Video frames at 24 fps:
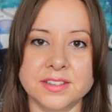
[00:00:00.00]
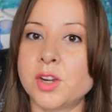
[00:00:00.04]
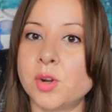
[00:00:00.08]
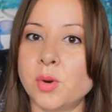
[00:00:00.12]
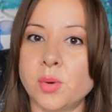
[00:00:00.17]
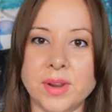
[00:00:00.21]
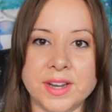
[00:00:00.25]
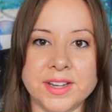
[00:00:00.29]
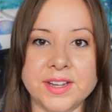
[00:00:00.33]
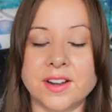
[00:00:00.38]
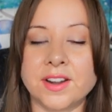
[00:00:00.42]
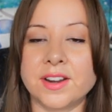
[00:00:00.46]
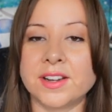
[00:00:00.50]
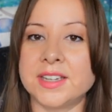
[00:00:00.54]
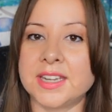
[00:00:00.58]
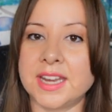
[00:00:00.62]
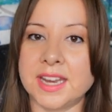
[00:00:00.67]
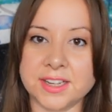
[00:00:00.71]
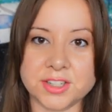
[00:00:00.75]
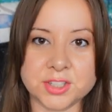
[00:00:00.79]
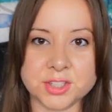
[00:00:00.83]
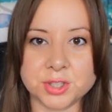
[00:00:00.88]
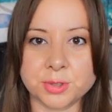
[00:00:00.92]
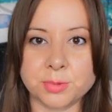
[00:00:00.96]
going on
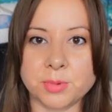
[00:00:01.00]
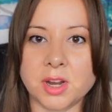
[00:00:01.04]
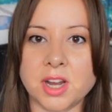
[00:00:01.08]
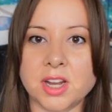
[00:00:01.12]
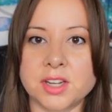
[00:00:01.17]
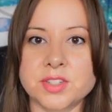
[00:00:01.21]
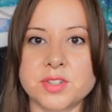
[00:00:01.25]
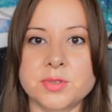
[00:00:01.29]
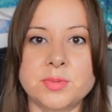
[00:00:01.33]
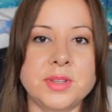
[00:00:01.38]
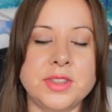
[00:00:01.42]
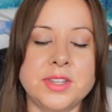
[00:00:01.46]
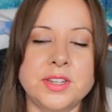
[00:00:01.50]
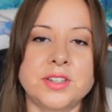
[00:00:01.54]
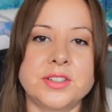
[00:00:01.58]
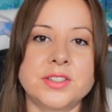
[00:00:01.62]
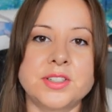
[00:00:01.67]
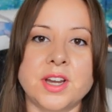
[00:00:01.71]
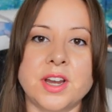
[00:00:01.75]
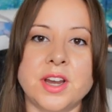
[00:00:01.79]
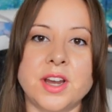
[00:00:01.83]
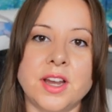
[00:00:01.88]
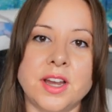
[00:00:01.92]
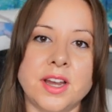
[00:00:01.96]
nature walks with your
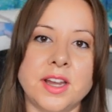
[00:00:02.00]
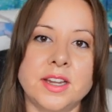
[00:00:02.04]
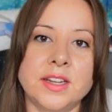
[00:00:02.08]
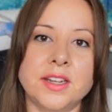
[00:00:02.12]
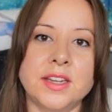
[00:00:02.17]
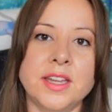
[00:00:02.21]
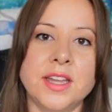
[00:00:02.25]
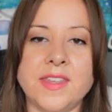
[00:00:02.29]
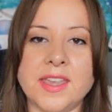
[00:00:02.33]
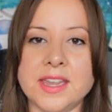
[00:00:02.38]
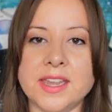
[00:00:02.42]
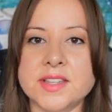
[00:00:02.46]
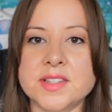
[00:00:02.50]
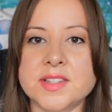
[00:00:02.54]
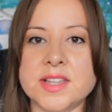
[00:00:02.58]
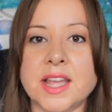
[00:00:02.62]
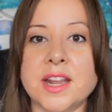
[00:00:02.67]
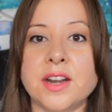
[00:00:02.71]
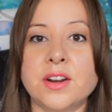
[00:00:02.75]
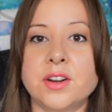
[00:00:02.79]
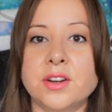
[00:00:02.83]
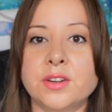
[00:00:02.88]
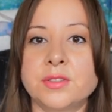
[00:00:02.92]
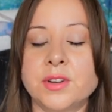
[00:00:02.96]
dog, things
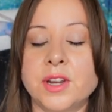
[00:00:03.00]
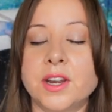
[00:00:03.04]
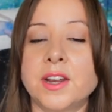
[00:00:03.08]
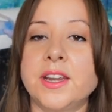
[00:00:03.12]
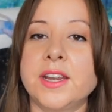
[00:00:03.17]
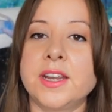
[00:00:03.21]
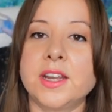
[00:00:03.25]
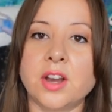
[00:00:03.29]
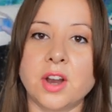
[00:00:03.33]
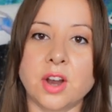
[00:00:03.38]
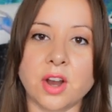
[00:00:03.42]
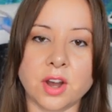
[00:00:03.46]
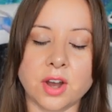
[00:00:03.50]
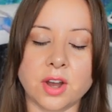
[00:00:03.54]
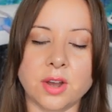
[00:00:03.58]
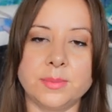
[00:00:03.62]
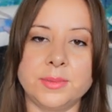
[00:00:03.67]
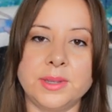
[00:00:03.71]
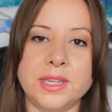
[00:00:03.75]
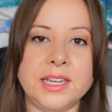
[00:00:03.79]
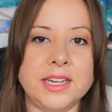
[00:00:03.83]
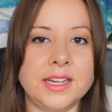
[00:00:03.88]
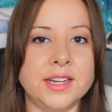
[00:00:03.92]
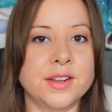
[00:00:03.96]
that are very
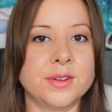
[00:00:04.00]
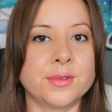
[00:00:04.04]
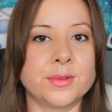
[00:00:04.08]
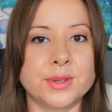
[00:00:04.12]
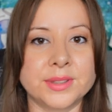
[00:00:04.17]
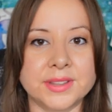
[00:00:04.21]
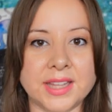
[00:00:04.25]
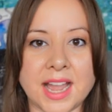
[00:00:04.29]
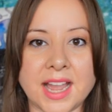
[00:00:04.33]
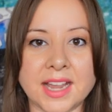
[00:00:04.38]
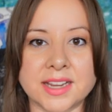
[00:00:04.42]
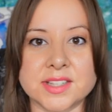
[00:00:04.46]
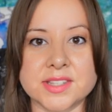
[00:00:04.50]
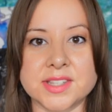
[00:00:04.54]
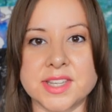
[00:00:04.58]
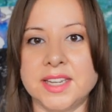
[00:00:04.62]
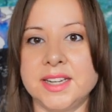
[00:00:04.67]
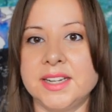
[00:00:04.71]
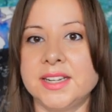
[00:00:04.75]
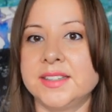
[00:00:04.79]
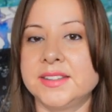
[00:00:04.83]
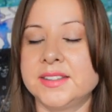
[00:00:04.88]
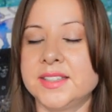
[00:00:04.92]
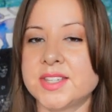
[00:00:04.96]
calming,
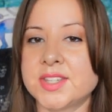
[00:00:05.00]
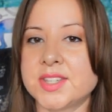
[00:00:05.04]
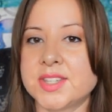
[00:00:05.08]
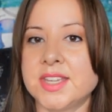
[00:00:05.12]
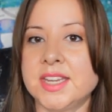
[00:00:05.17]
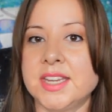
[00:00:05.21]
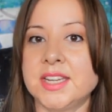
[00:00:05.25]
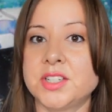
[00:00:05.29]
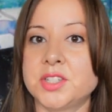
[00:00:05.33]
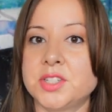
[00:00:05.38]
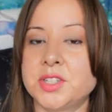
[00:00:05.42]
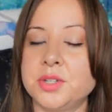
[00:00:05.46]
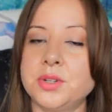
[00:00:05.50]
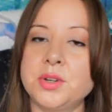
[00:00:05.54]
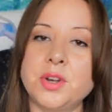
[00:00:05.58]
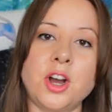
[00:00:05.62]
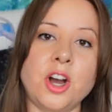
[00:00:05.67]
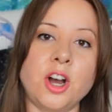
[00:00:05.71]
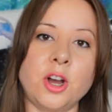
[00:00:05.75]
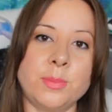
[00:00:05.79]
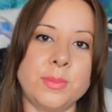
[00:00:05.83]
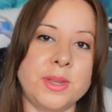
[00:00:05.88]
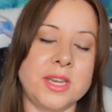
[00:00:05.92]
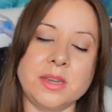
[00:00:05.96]
relaxing, listening to
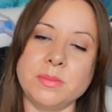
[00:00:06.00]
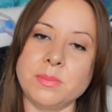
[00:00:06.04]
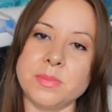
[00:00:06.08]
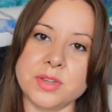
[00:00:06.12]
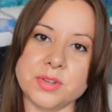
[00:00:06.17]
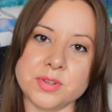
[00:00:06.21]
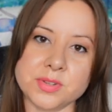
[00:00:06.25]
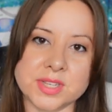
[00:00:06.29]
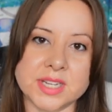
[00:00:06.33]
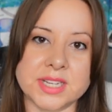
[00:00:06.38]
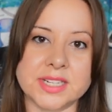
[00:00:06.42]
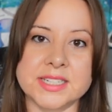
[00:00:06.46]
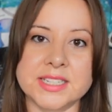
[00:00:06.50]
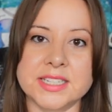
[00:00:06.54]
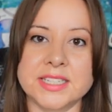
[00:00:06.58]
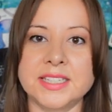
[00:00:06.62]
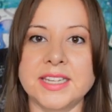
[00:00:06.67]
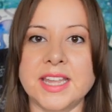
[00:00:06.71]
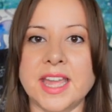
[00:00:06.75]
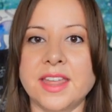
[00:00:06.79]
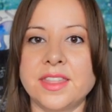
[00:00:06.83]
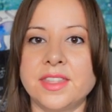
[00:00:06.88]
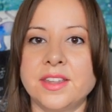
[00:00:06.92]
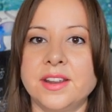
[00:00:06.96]
calming music
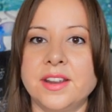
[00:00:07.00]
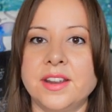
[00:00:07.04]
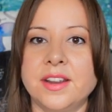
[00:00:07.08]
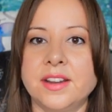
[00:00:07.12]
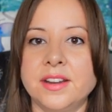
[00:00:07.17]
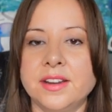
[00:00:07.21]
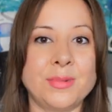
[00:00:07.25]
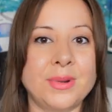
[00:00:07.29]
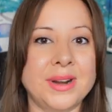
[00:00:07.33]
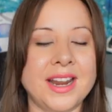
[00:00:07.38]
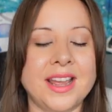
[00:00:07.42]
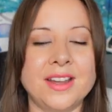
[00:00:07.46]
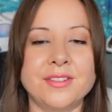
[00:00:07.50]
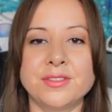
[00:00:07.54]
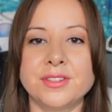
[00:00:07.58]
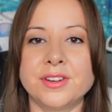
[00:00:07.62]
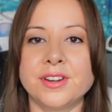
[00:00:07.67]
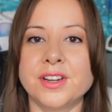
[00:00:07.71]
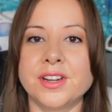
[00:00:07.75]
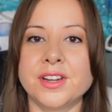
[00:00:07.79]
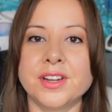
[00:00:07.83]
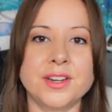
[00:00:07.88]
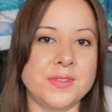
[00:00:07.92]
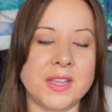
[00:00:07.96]
together,
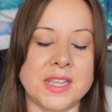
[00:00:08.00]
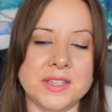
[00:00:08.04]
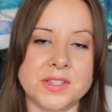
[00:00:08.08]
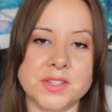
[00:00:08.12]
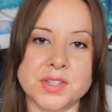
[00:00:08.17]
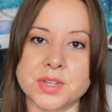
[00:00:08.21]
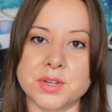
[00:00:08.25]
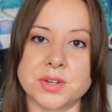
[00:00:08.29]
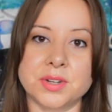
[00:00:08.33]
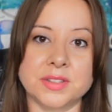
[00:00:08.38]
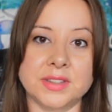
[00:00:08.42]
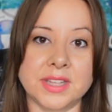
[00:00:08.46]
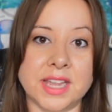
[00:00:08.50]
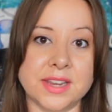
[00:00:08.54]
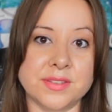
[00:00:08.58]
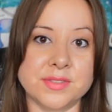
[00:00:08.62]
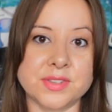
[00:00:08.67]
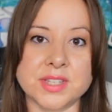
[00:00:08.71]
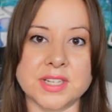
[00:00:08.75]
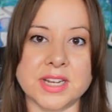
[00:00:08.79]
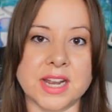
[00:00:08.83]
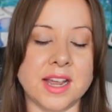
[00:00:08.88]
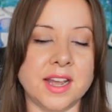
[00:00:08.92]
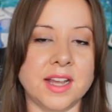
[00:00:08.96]
whatever fits your
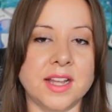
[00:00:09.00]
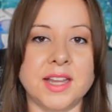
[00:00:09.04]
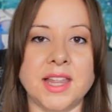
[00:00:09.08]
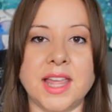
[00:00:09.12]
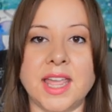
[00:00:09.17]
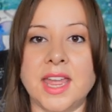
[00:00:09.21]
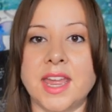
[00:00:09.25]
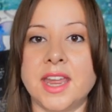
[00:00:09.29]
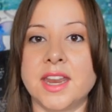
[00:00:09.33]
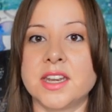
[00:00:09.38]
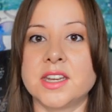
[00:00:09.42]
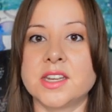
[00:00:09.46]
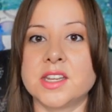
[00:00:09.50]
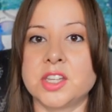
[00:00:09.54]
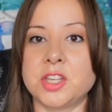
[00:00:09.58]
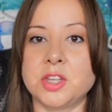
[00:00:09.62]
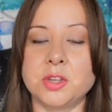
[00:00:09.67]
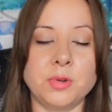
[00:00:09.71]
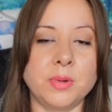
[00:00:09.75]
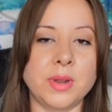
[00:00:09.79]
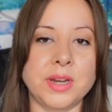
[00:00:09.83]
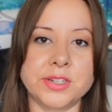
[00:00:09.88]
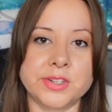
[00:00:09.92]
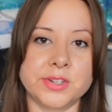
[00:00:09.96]
lifestyle and
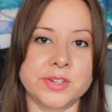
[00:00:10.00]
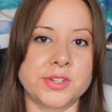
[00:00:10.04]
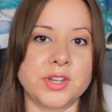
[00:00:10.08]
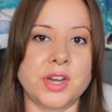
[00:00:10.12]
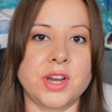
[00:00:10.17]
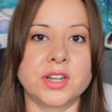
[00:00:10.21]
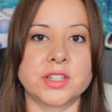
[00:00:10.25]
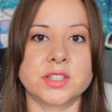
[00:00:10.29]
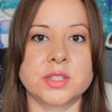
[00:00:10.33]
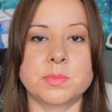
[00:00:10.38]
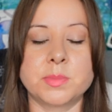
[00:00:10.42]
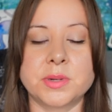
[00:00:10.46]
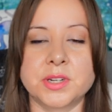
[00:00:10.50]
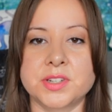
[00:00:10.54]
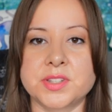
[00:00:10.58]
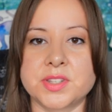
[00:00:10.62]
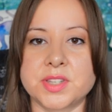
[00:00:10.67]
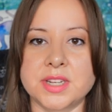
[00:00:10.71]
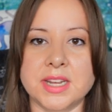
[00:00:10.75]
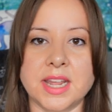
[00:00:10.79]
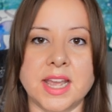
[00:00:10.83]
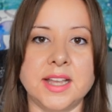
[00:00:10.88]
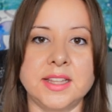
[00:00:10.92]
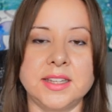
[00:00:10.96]
you and your dog's
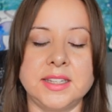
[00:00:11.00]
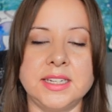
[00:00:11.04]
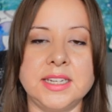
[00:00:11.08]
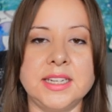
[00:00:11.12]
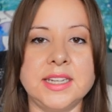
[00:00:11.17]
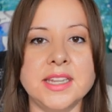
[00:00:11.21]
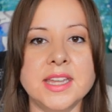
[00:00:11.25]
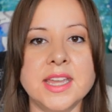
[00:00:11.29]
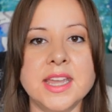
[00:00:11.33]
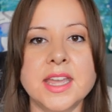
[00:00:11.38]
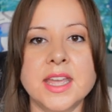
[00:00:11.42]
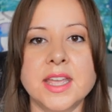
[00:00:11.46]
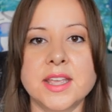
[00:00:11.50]
personality,